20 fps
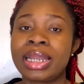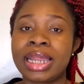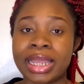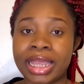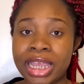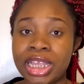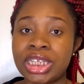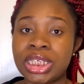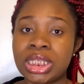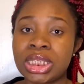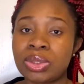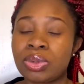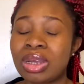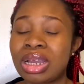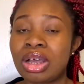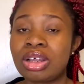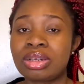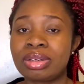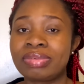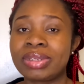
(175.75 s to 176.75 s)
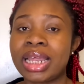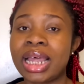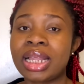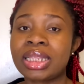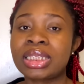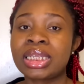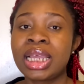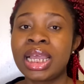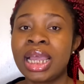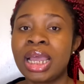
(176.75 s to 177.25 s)
like agency worker, all of
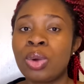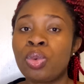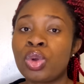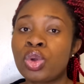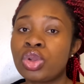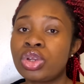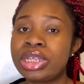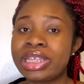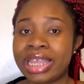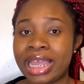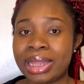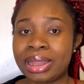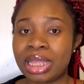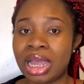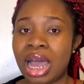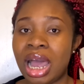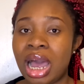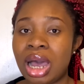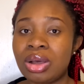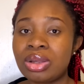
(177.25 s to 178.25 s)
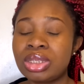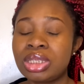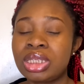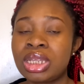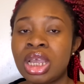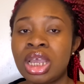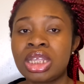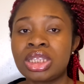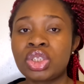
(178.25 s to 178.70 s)
that, we couldn't get the house.